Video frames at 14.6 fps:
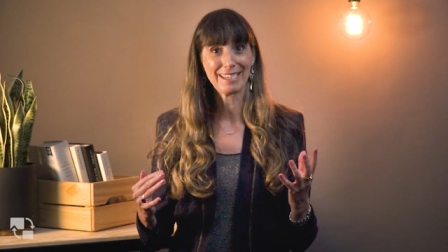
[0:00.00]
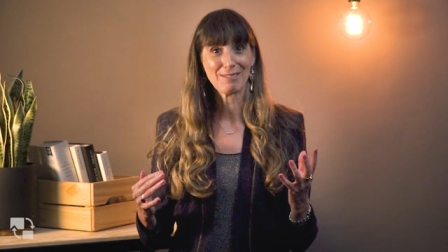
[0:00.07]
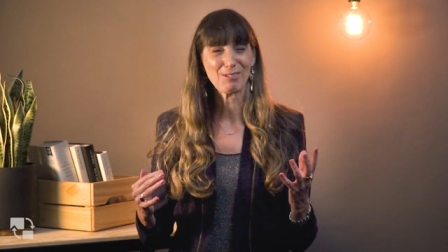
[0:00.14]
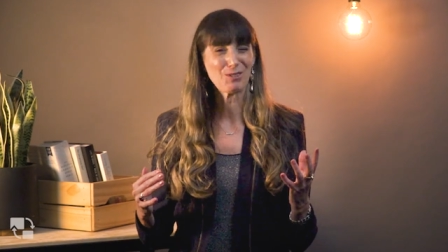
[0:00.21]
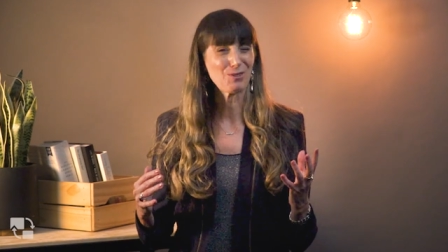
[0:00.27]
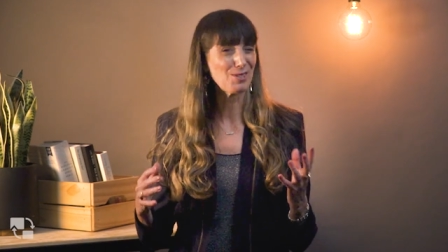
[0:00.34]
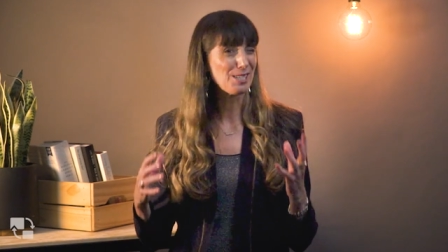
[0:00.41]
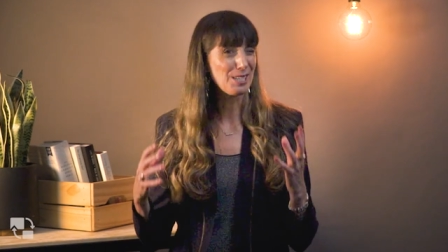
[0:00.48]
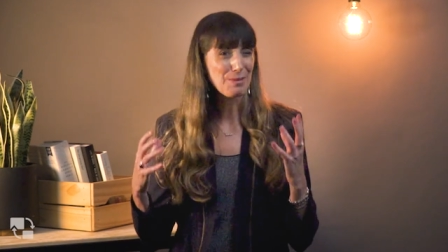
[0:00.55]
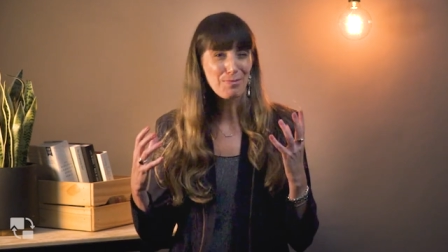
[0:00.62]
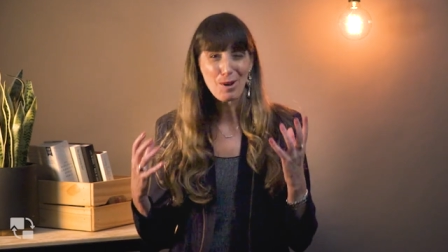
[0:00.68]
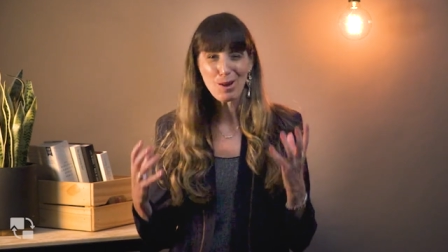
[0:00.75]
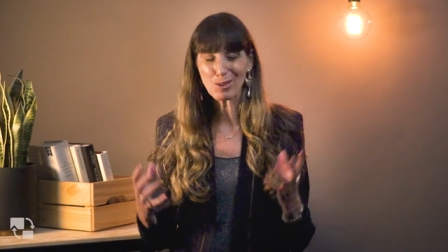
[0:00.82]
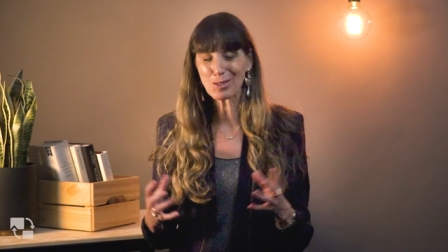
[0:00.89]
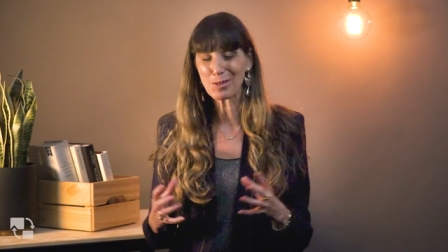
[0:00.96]
which was an
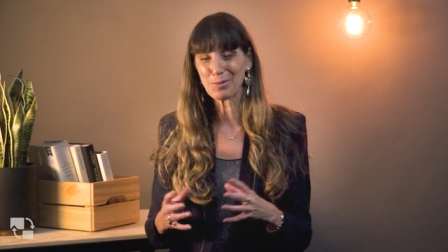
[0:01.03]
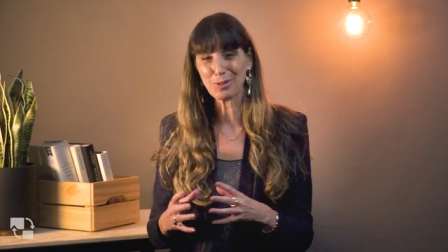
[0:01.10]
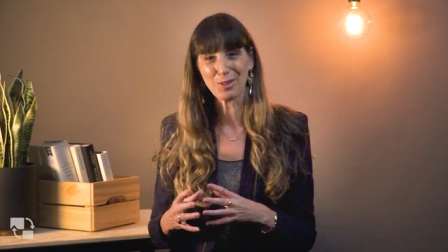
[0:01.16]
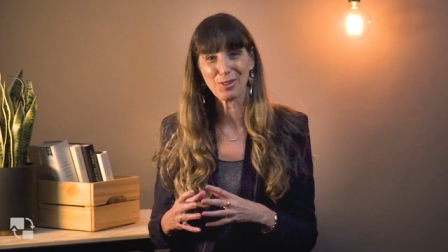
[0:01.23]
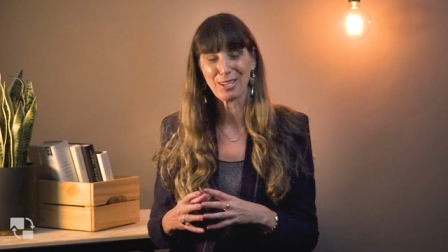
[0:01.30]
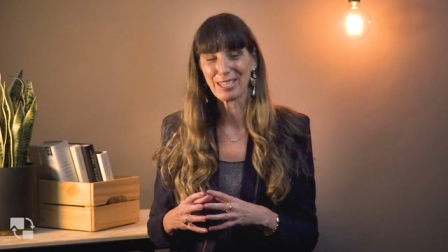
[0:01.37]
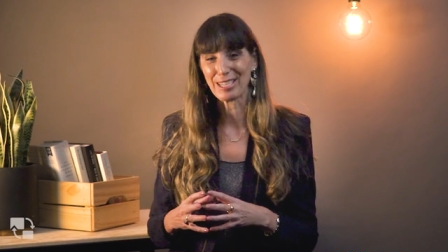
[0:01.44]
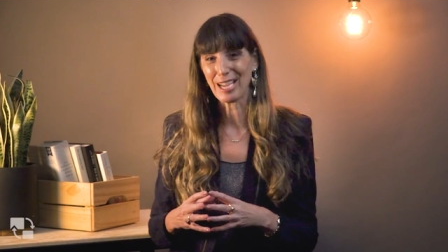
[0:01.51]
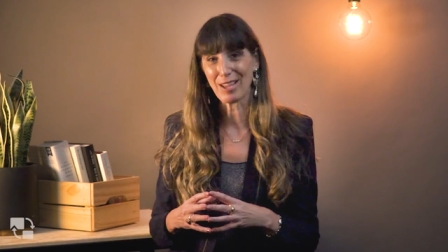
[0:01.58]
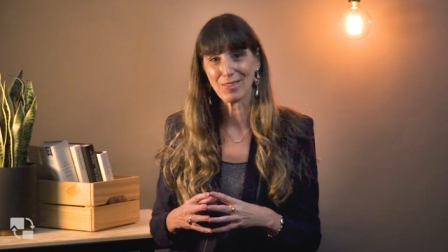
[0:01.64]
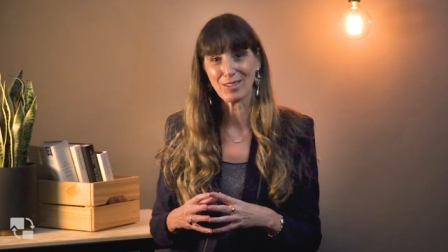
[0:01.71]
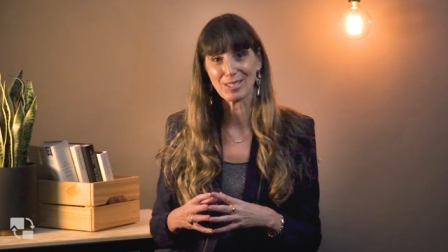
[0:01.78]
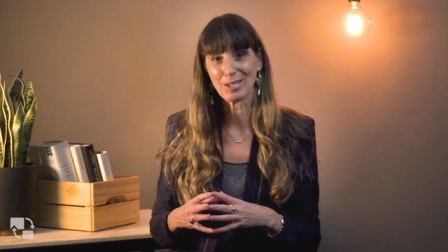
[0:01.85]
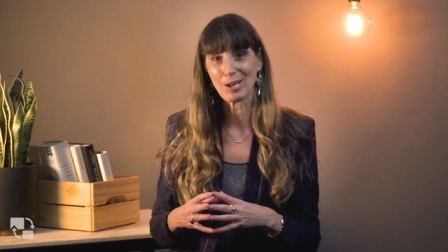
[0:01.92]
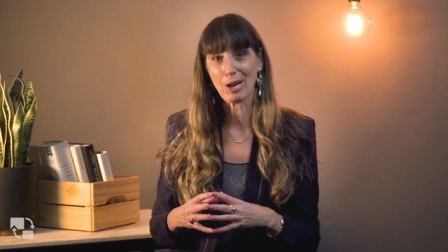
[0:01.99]
impossible thing at
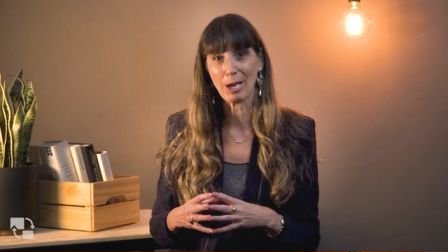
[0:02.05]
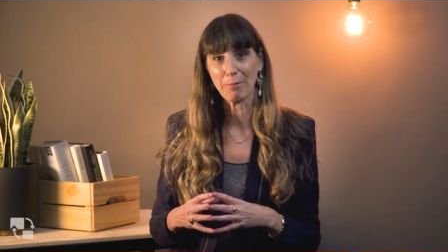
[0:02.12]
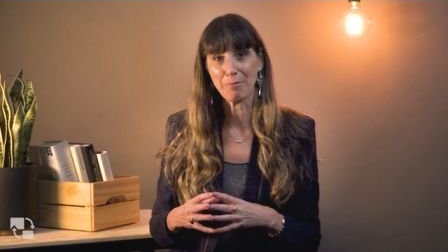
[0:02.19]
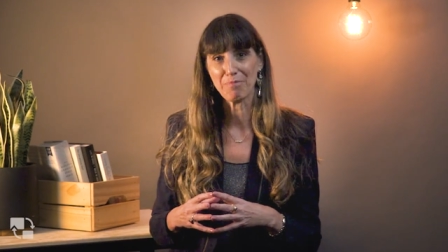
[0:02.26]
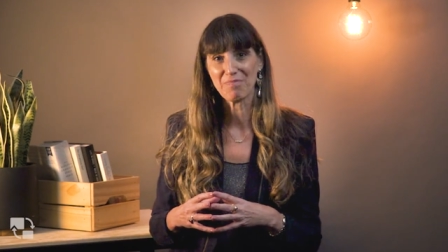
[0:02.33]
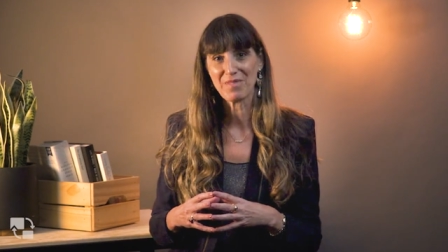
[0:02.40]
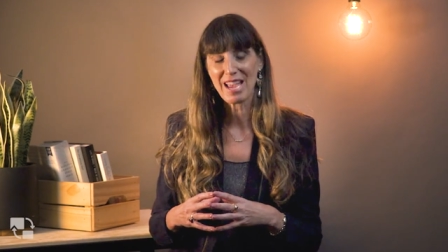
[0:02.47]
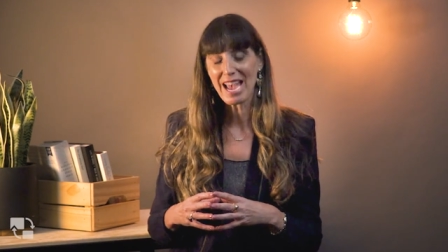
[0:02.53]
the time.